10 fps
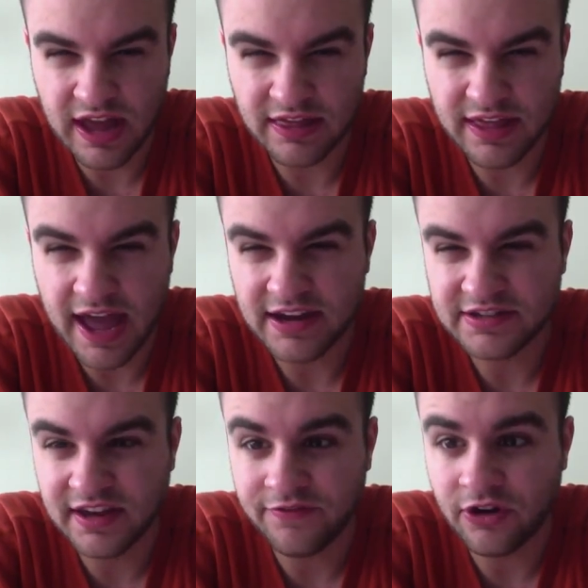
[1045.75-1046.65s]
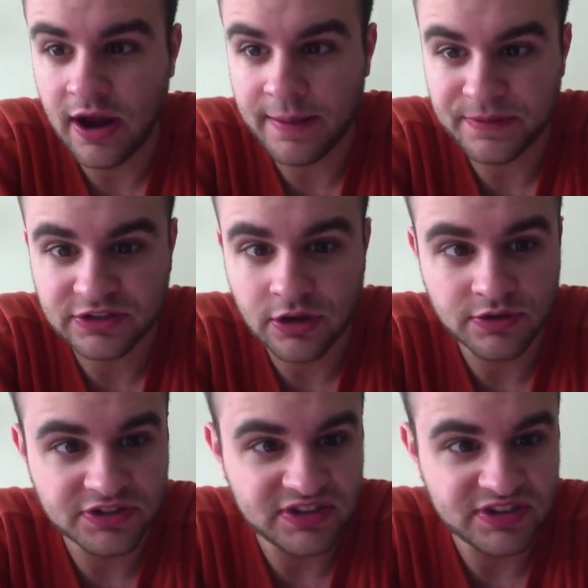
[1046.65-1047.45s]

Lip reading: and that is it for episode